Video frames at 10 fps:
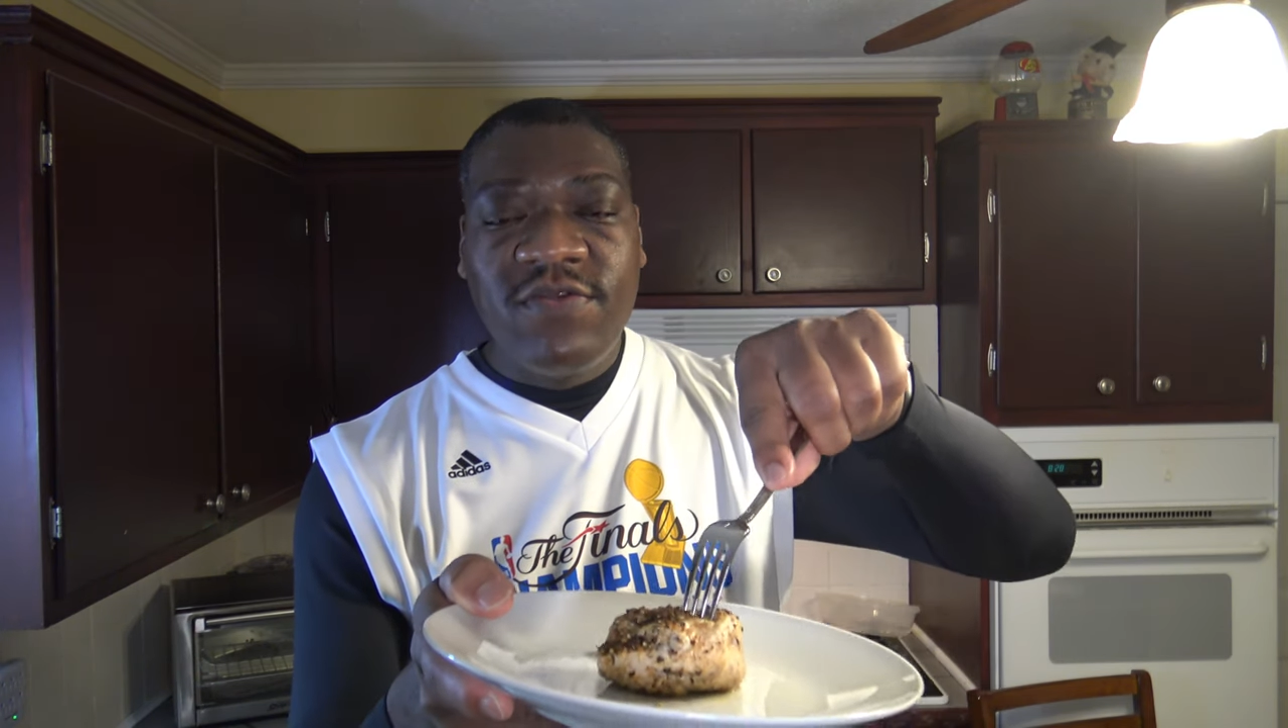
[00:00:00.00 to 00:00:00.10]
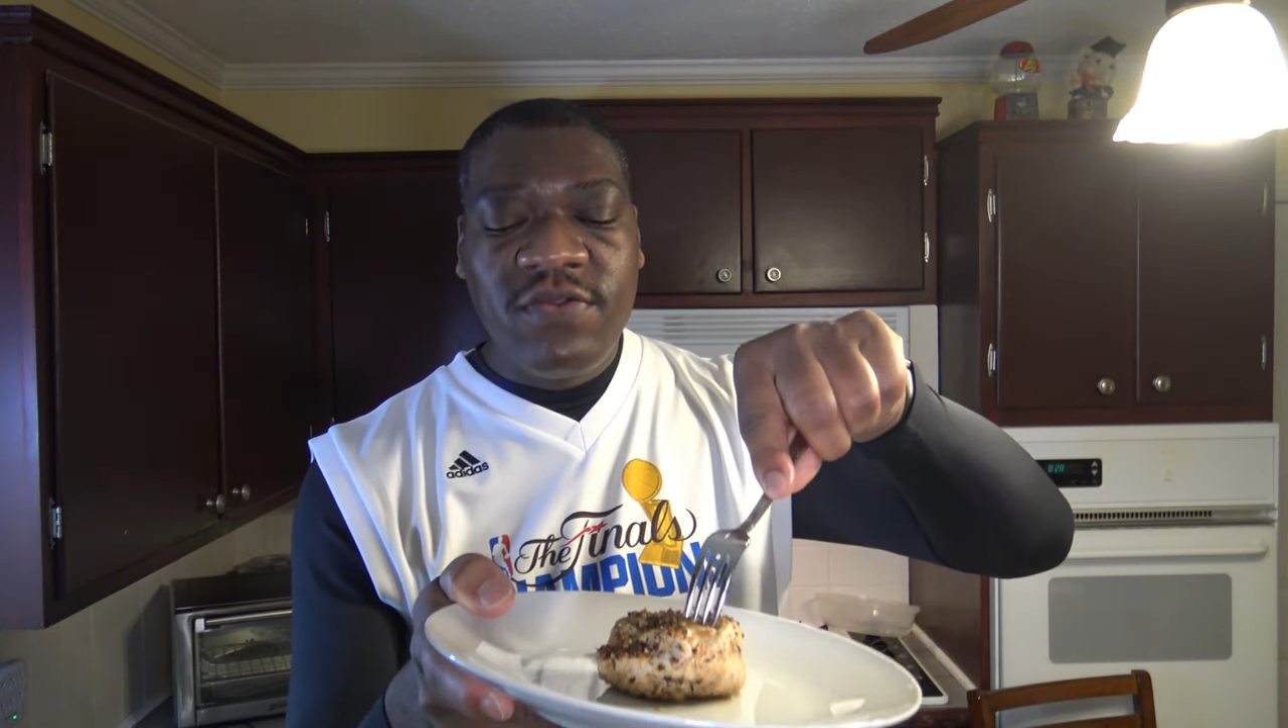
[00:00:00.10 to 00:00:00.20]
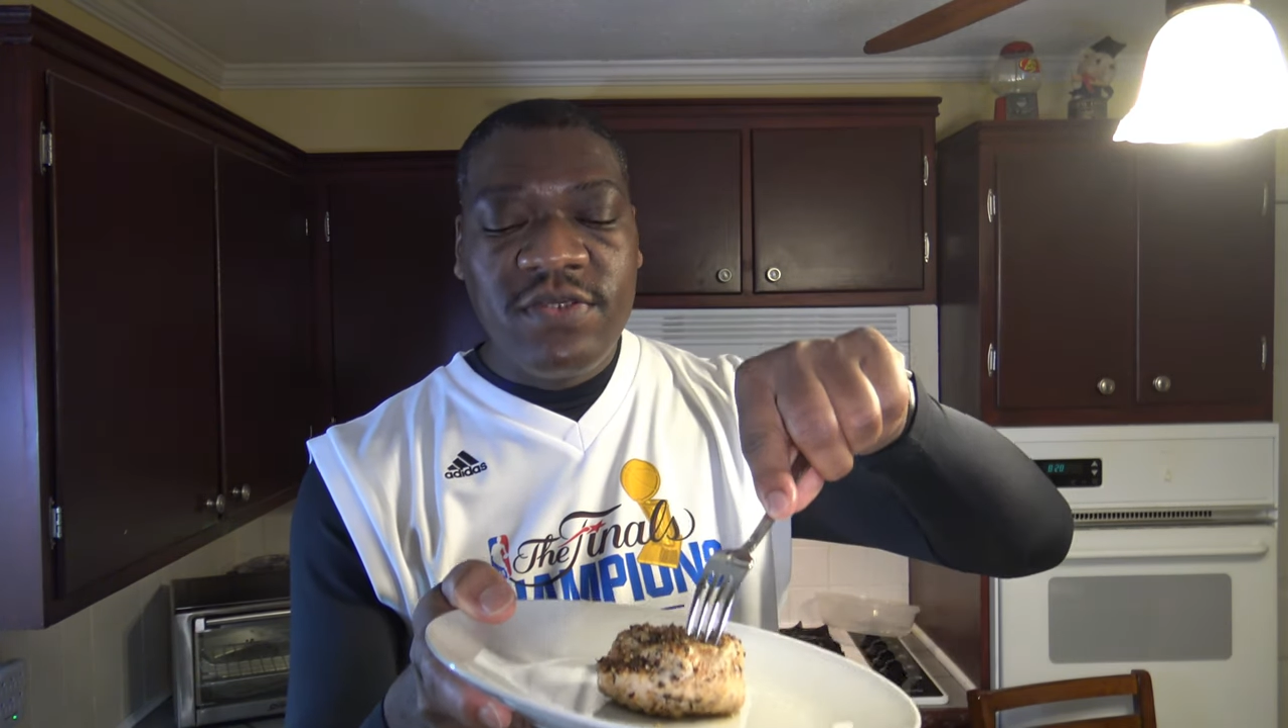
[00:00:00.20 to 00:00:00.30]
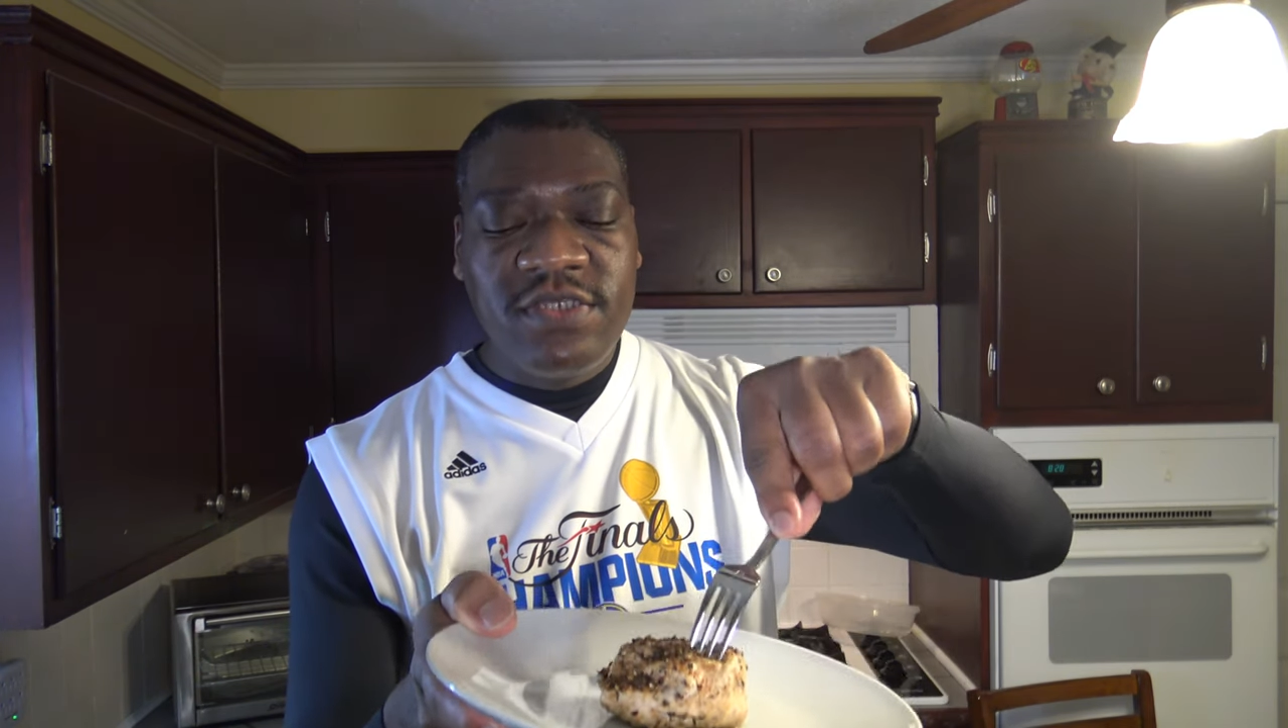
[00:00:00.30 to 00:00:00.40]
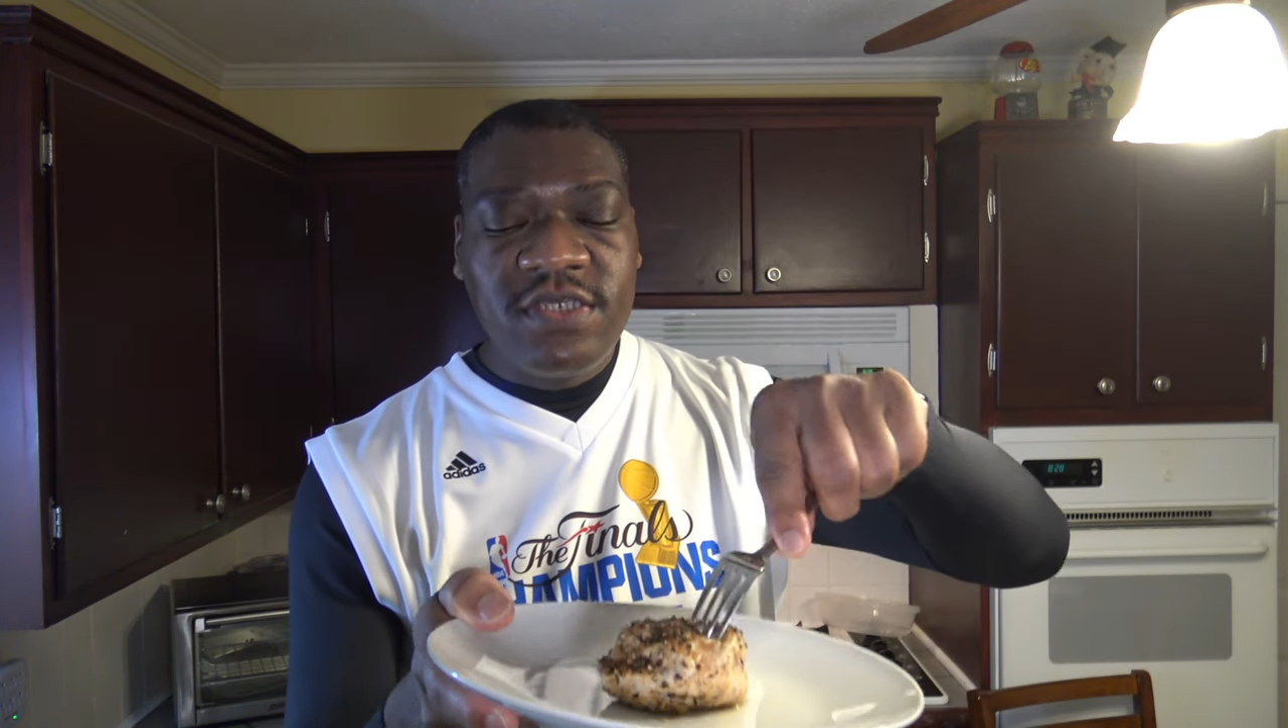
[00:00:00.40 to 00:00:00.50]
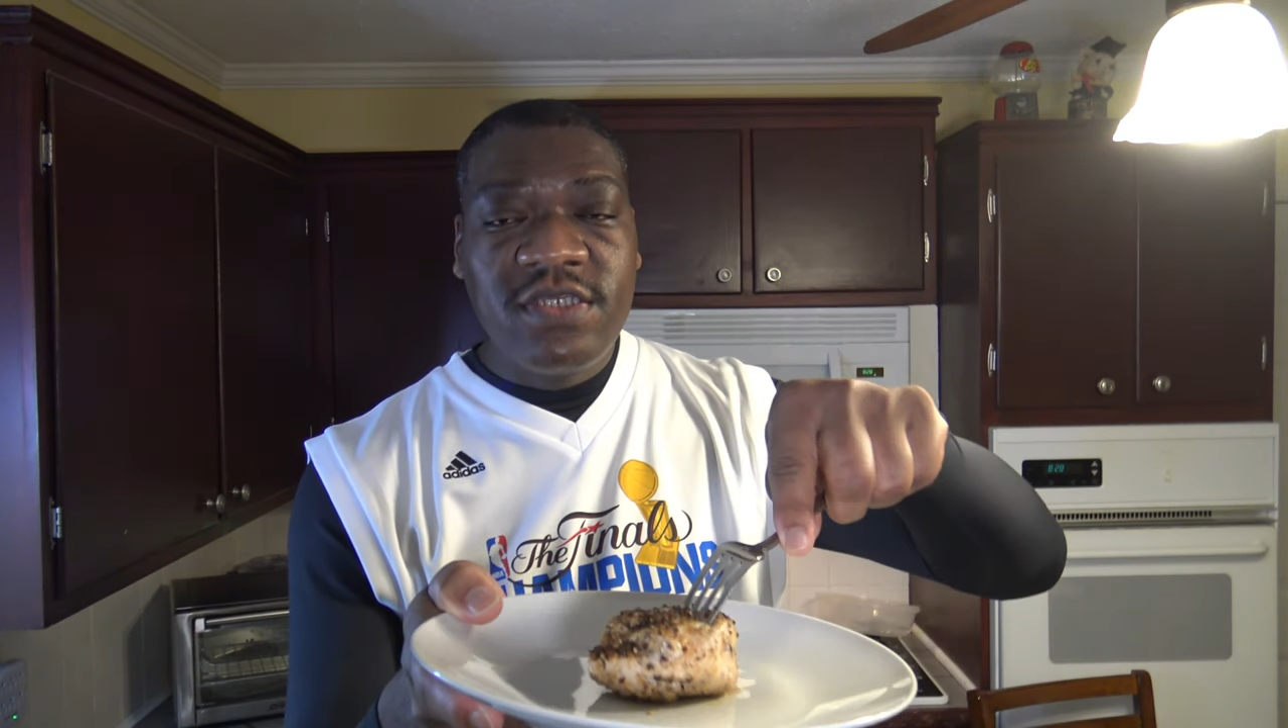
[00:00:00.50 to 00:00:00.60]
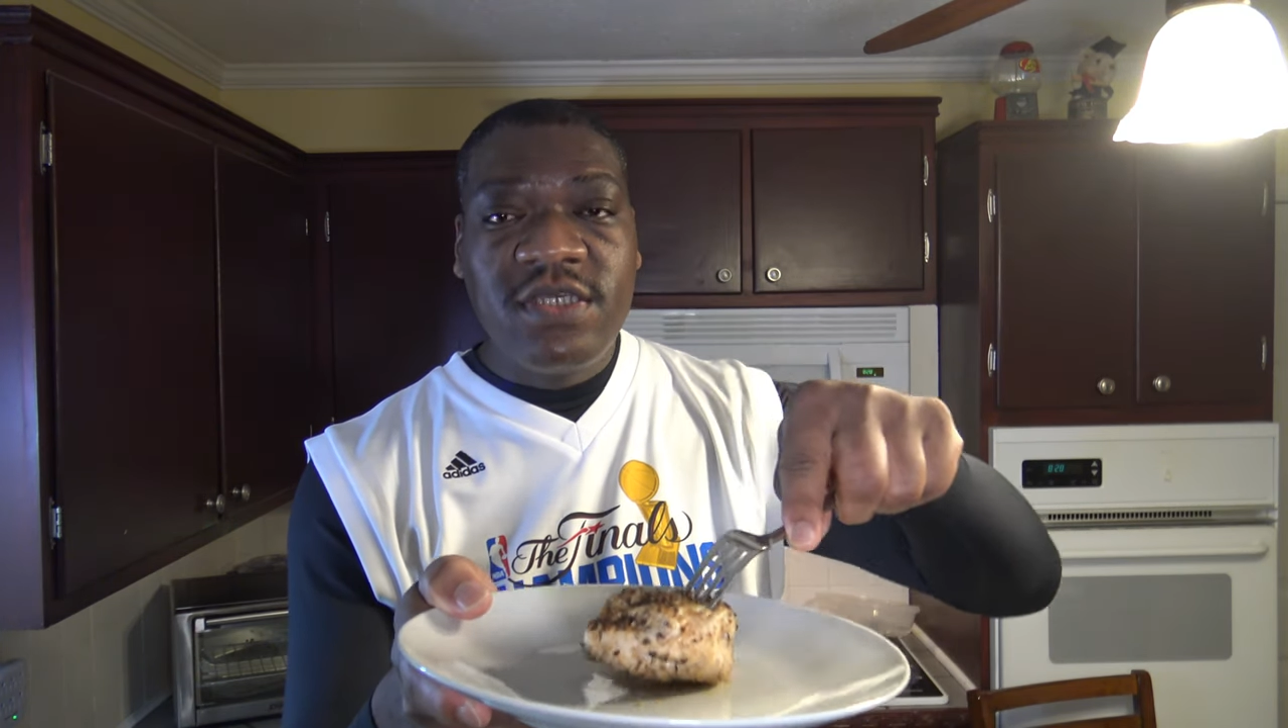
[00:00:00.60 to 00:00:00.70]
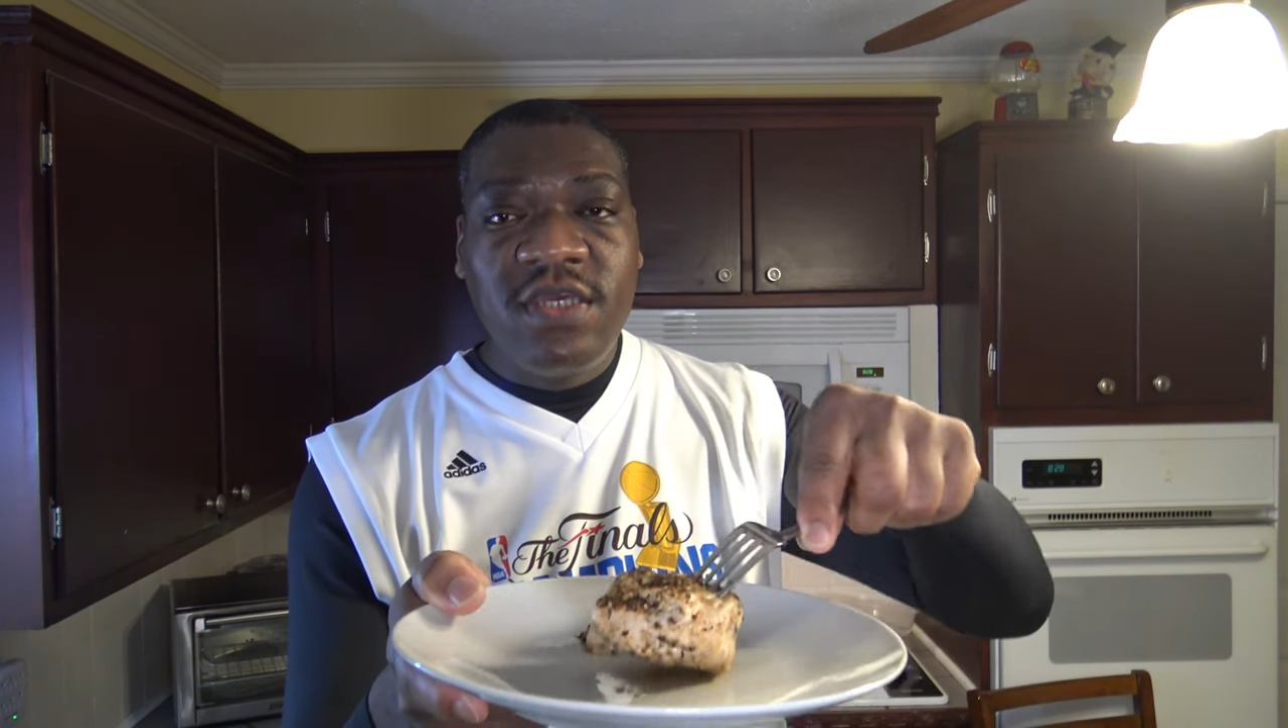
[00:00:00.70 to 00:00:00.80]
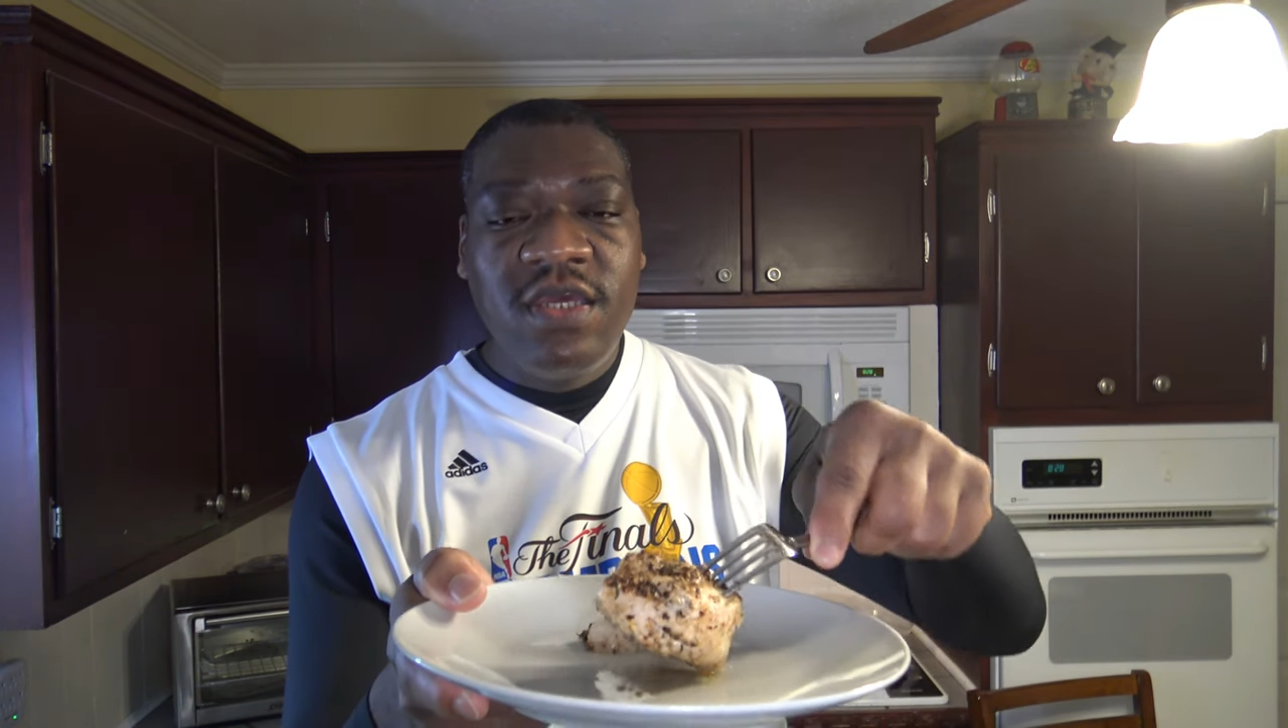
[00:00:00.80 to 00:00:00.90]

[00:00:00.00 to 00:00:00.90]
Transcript: 360.